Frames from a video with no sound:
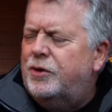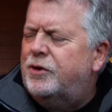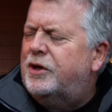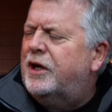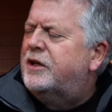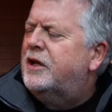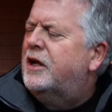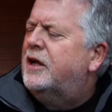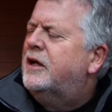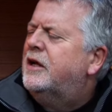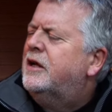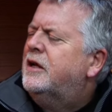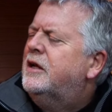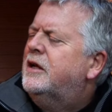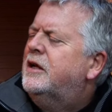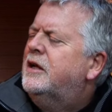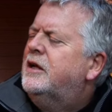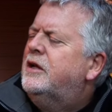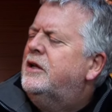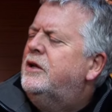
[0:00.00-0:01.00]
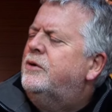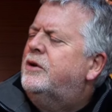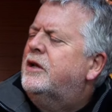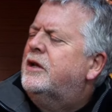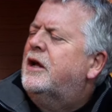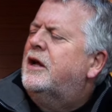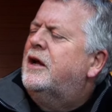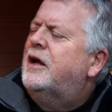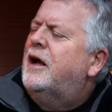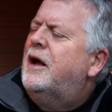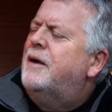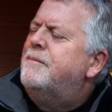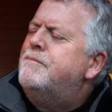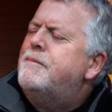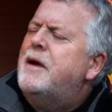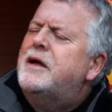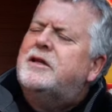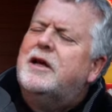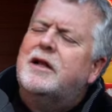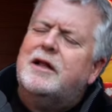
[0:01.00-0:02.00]
You get a you get a, a
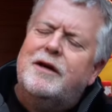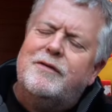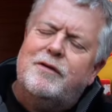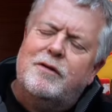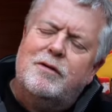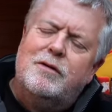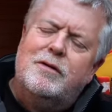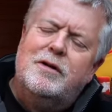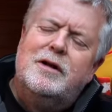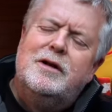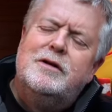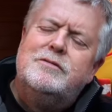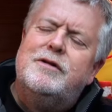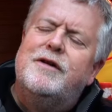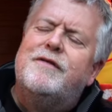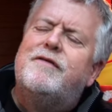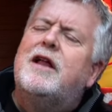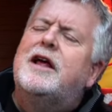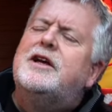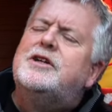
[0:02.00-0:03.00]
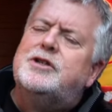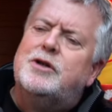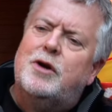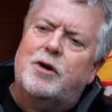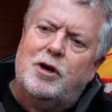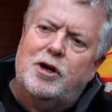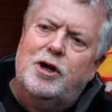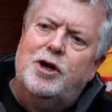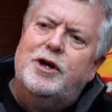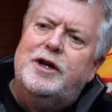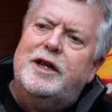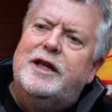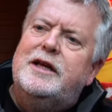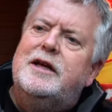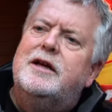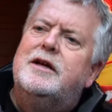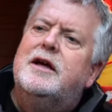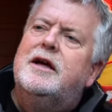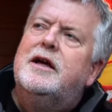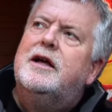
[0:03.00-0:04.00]
meta level reflection on
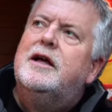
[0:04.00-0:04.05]
learning.